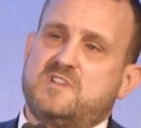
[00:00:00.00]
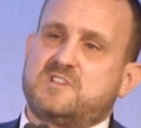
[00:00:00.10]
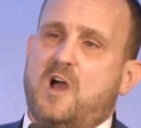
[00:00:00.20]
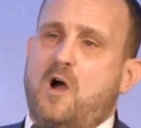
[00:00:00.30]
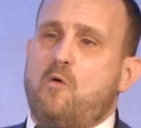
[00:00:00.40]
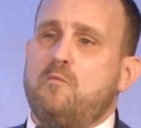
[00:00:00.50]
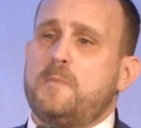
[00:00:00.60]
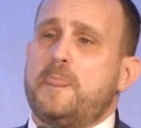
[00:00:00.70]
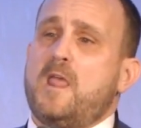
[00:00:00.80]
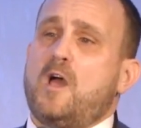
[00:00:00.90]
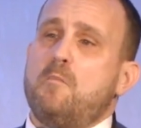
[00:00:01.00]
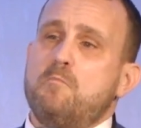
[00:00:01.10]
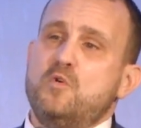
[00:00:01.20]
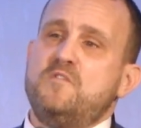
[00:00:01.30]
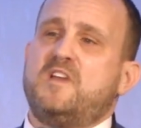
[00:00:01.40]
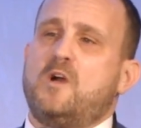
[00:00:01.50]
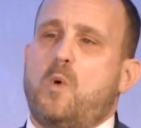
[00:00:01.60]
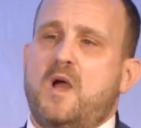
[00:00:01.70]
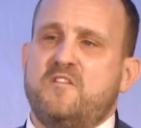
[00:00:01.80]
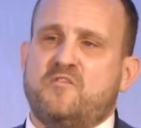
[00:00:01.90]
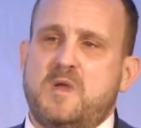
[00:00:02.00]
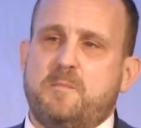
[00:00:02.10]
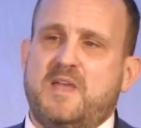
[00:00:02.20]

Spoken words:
as a whole and moving away from it